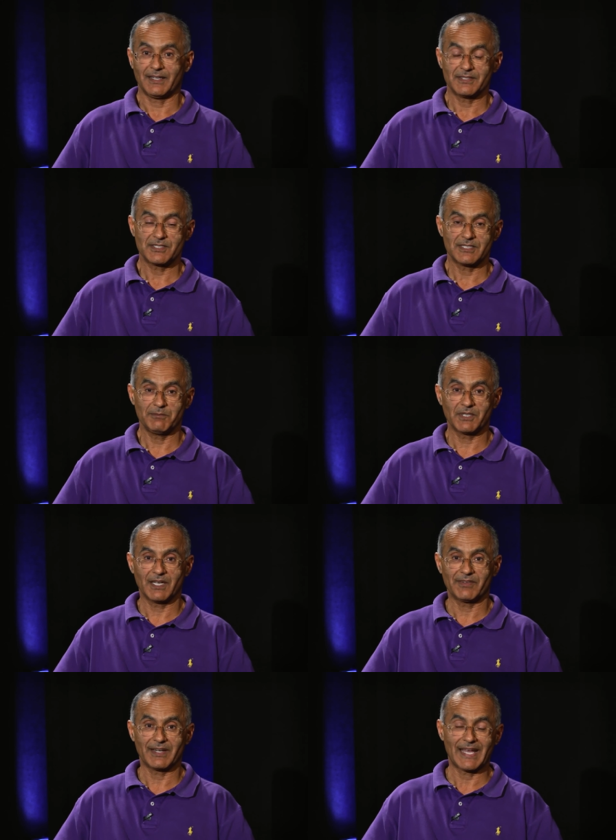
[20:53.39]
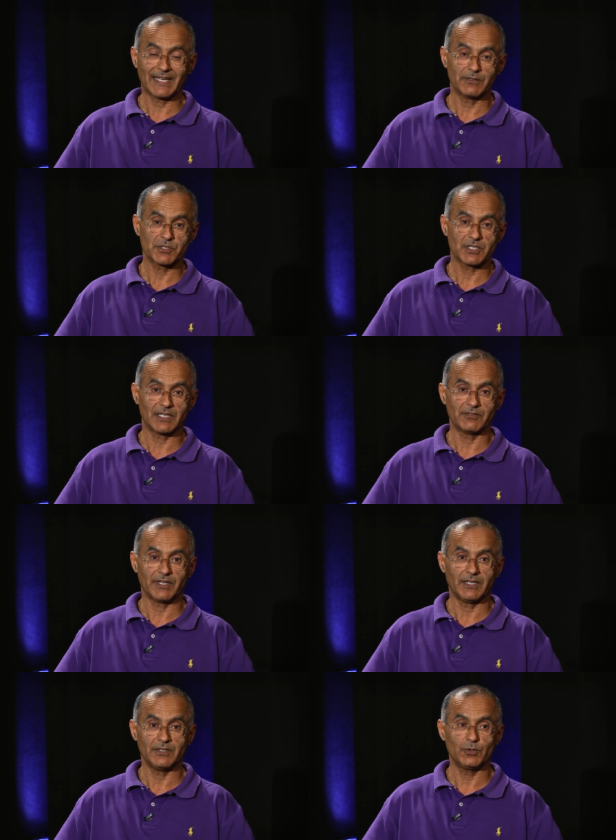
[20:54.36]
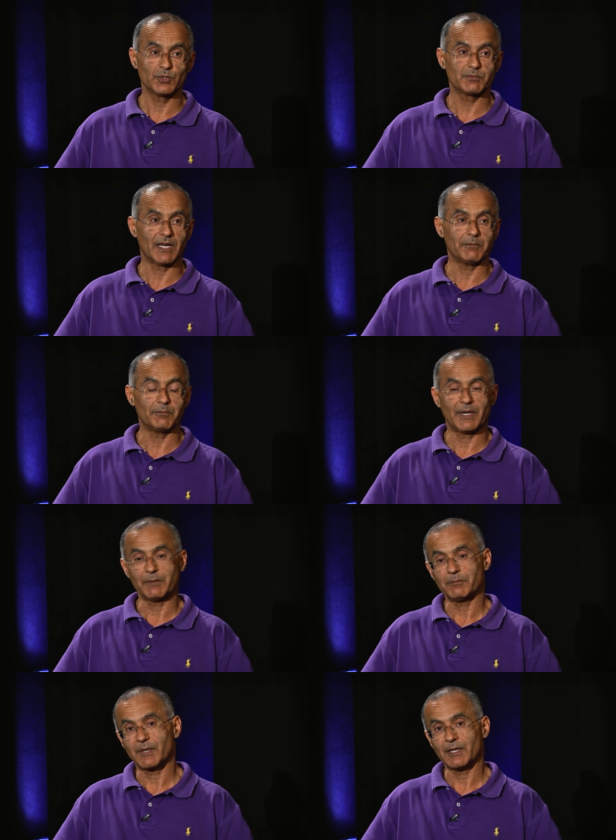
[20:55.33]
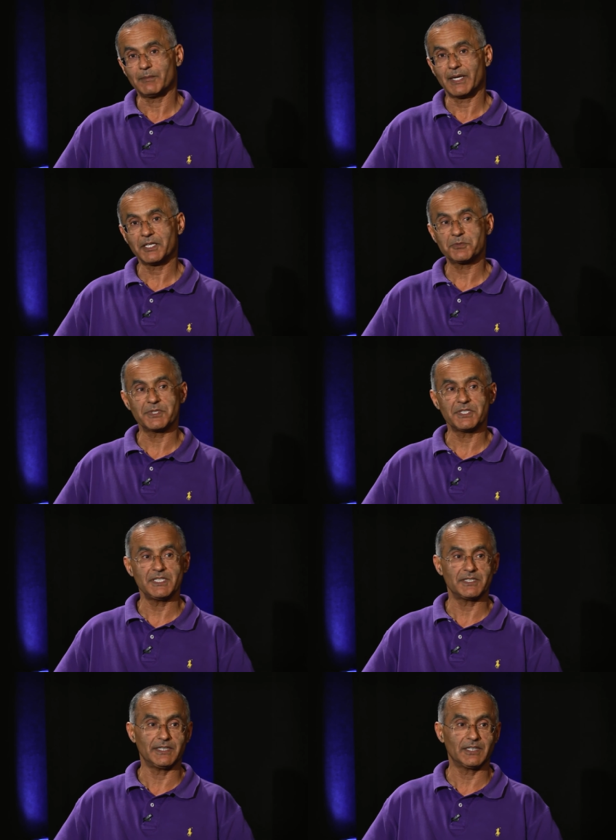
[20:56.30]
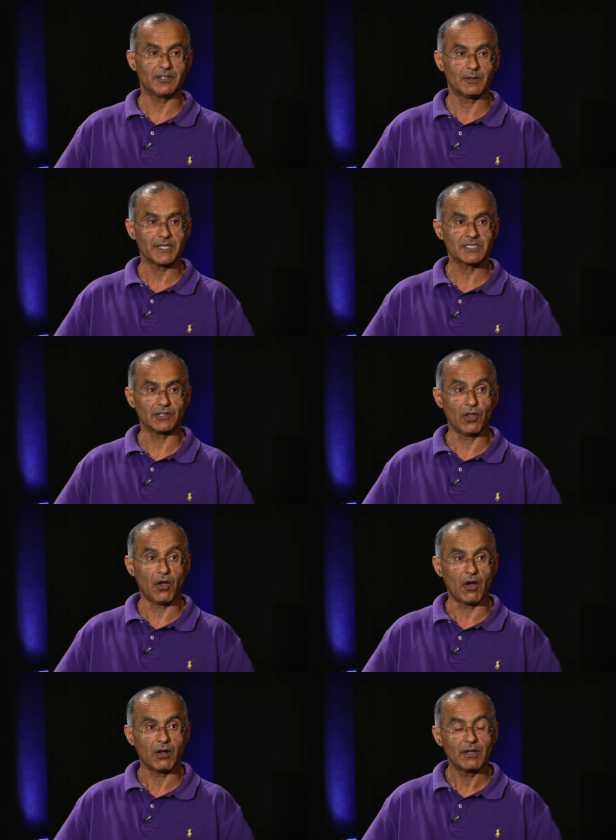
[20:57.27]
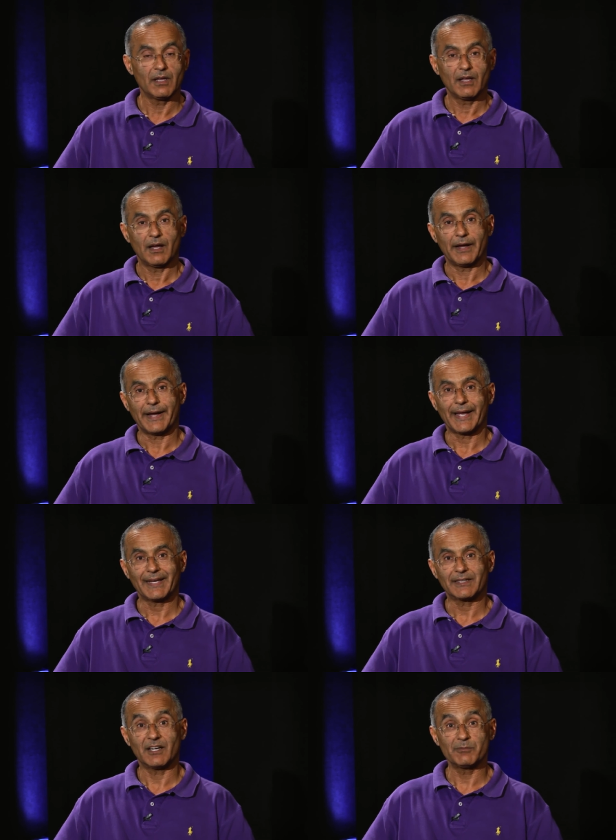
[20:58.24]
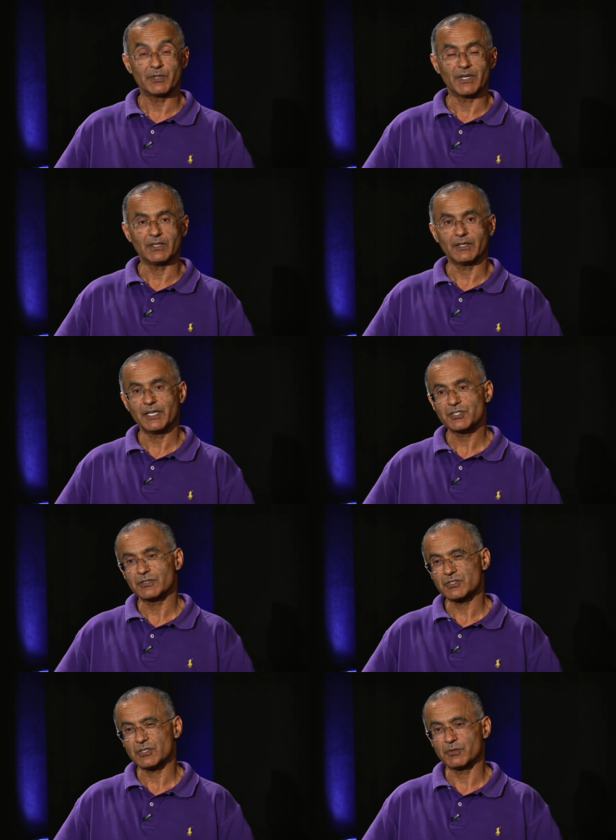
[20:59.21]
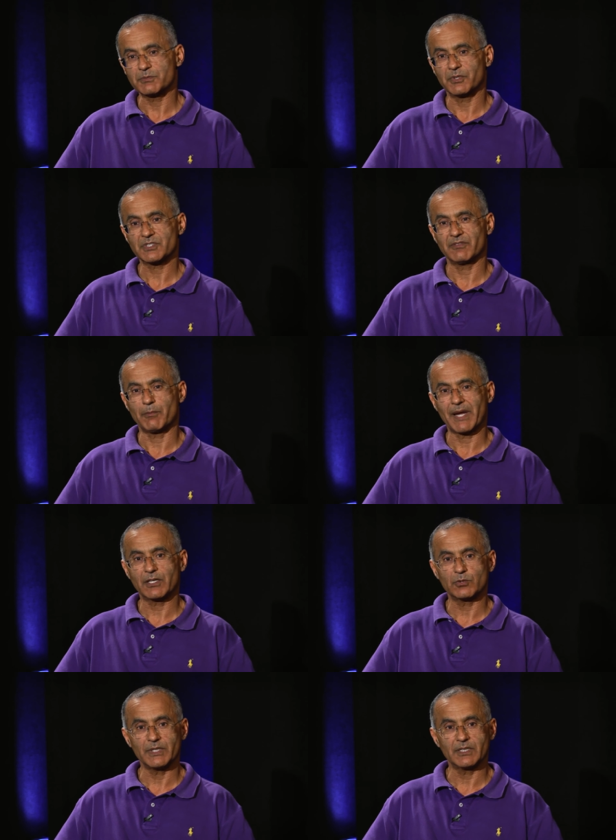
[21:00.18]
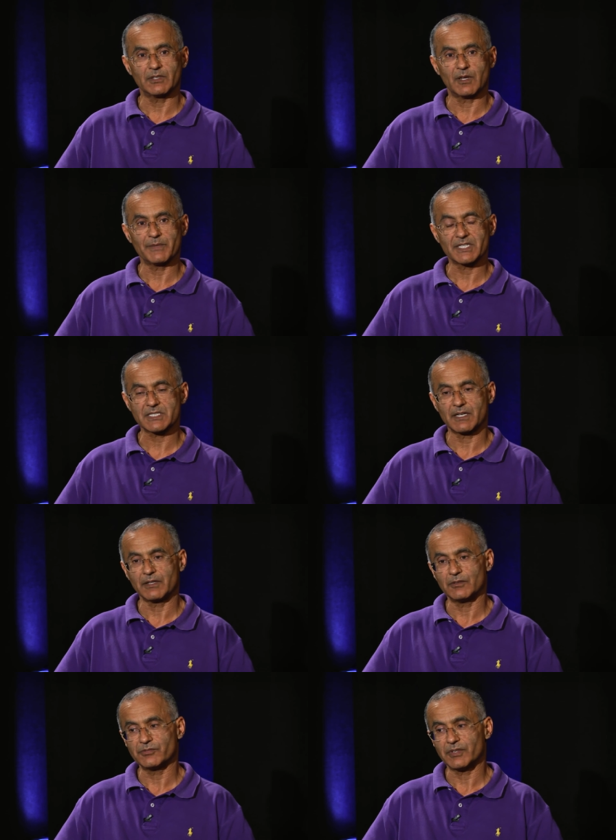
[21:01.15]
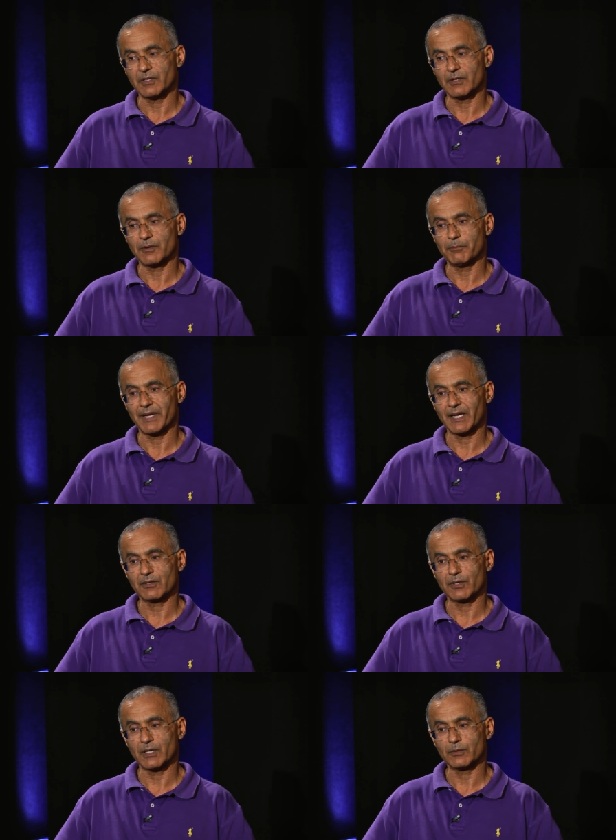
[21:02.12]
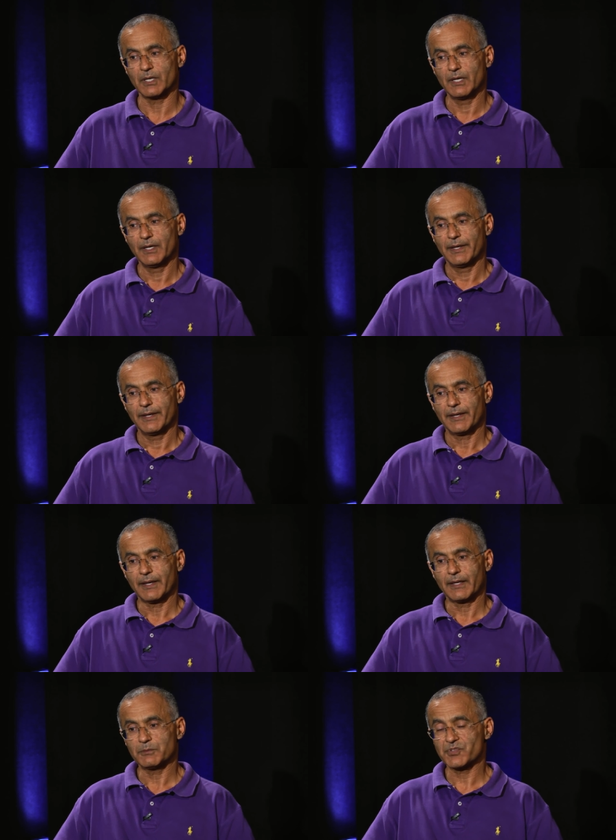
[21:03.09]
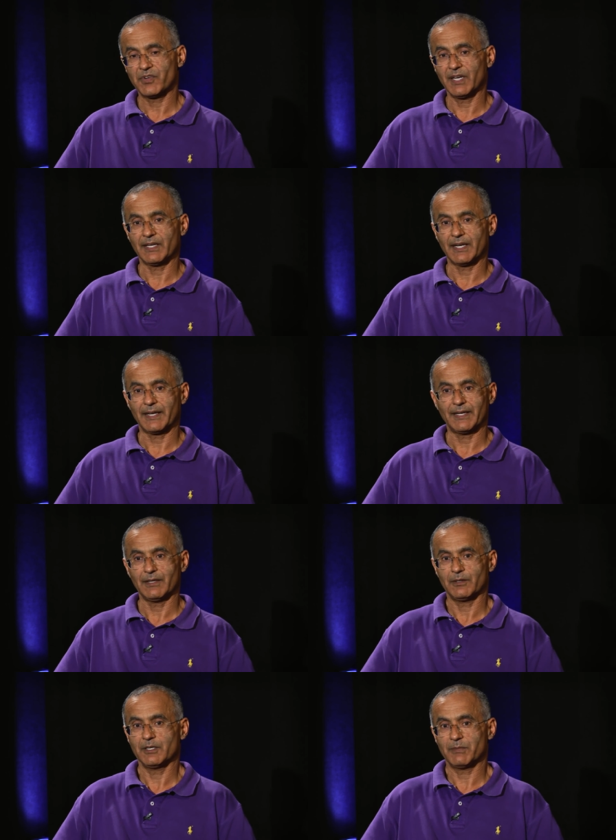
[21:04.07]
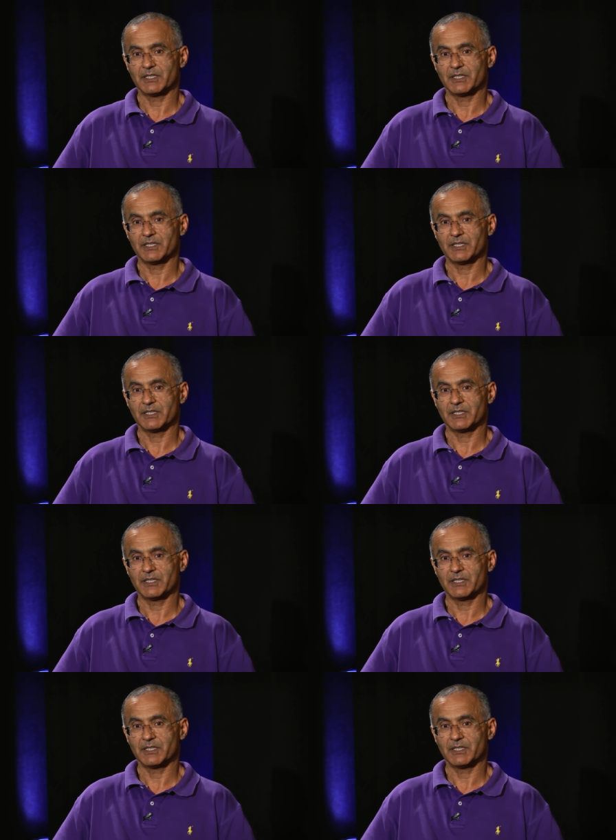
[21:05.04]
I seemed to have a knack. It was kind of it used my my, my, my expertise in economics and law. Uh, and government regulations. So it was kind of a microeconomics kind of uh, background. And it was fun. And, and I learned